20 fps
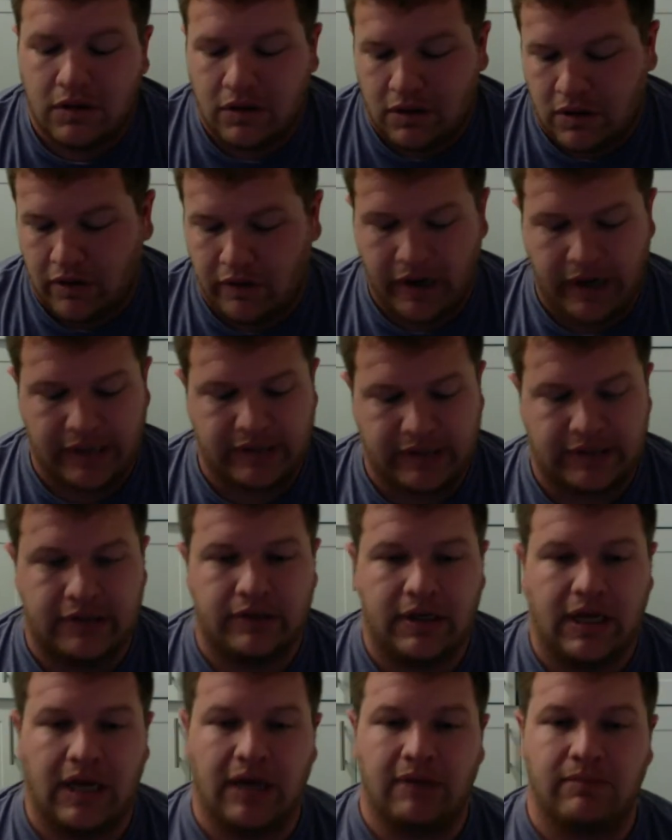Alright, so
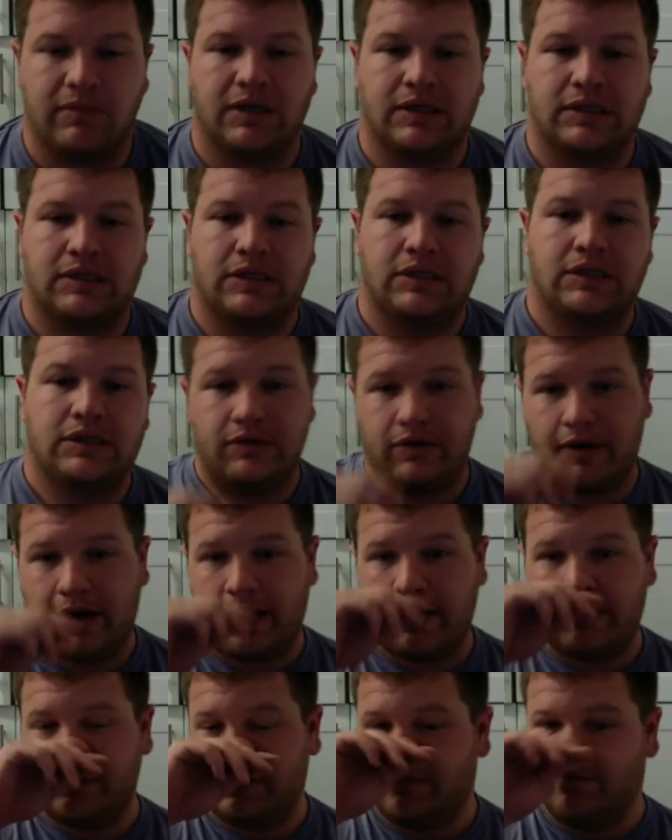now I'm going to teach you
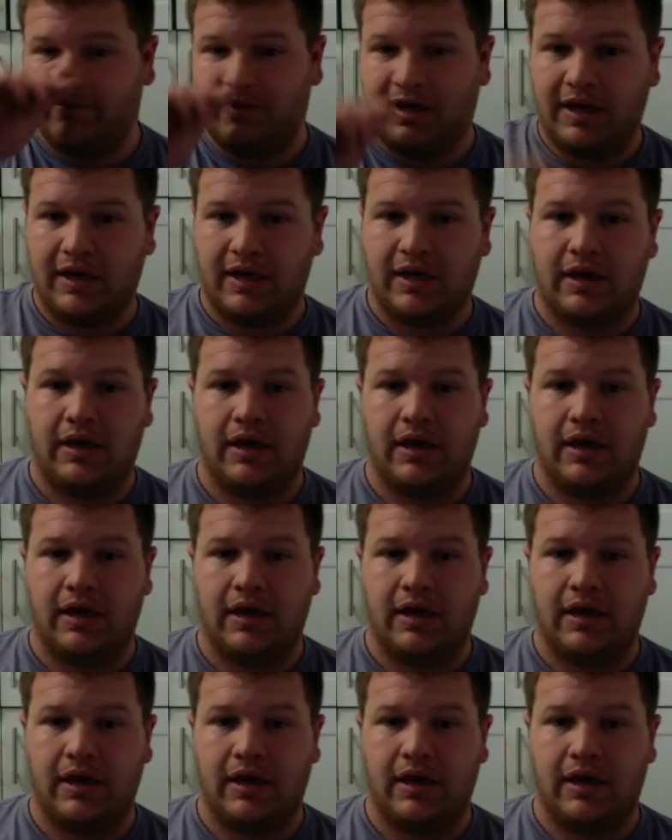how to make